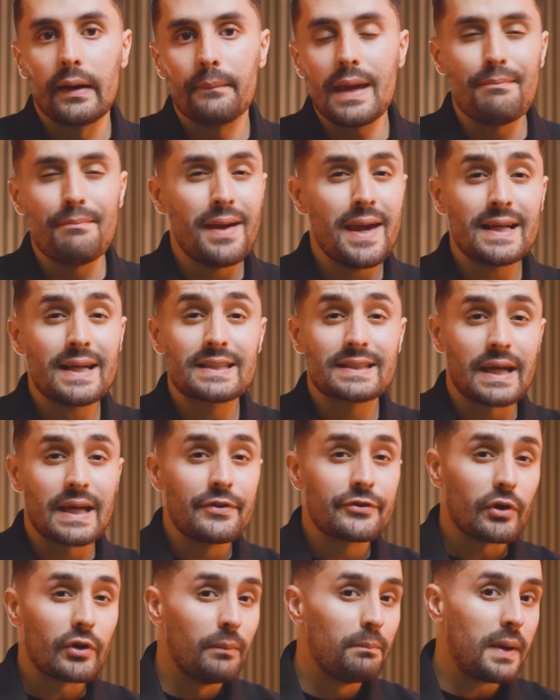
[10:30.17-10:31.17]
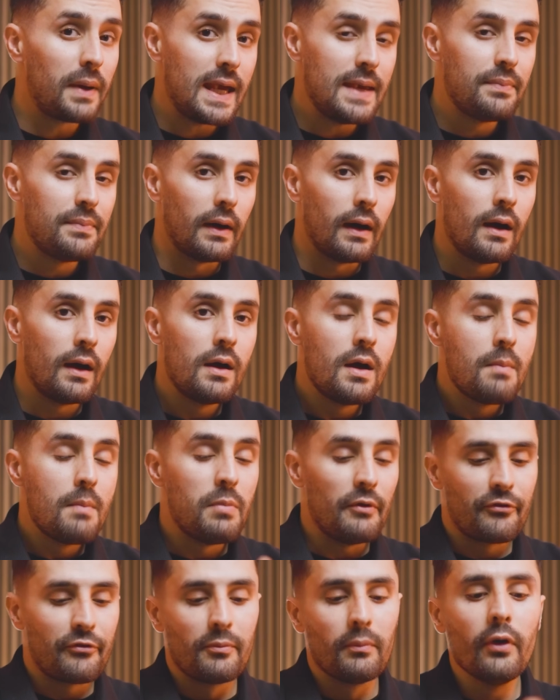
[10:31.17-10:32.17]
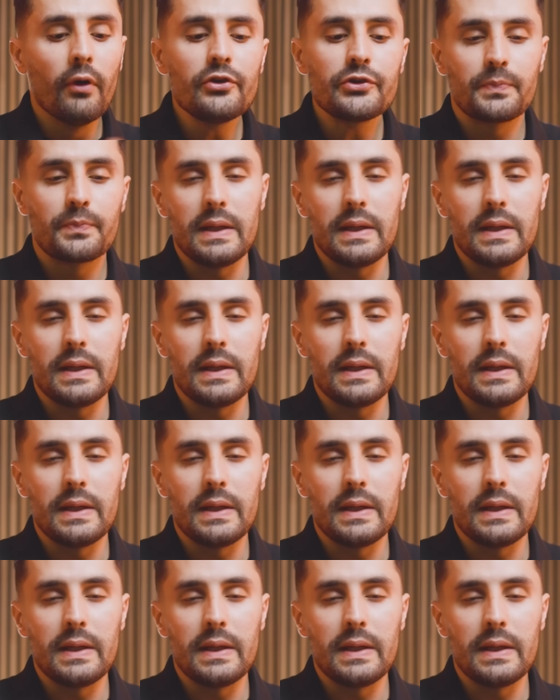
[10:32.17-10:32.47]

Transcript: It makes sense on paper, but for most